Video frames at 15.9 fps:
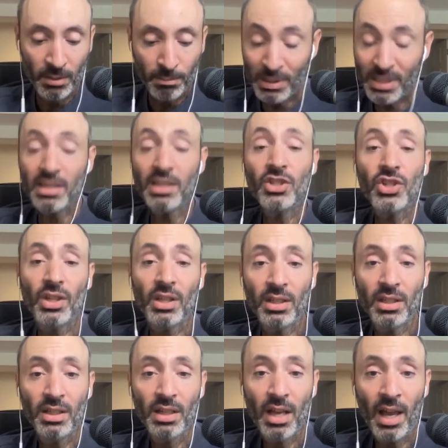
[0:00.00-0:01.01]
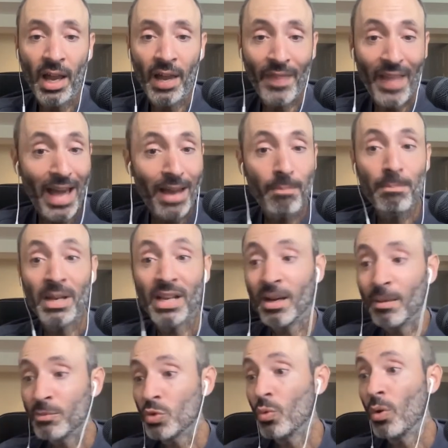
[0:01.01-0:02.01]
position and that
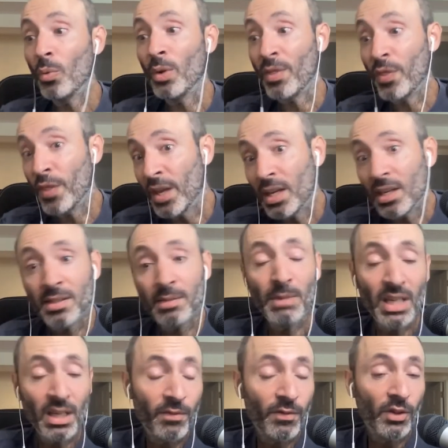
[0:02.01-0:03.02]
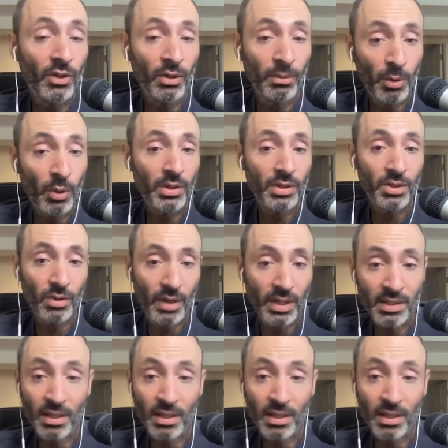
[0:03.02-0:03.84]
becomes what we think is meaningful or important to us.